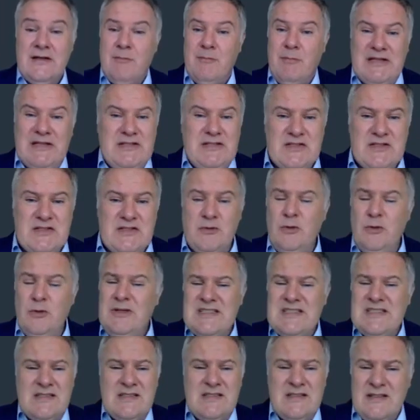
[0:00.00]
but the school
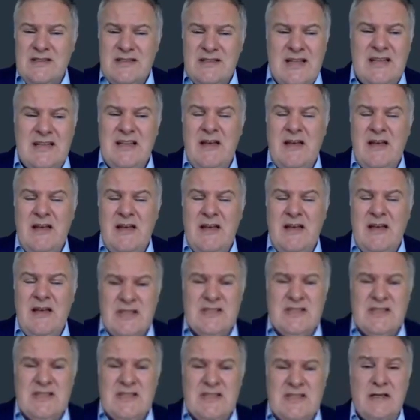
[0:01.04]
is not
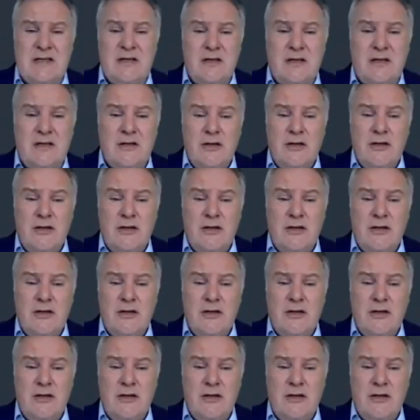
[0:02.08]
efficiency.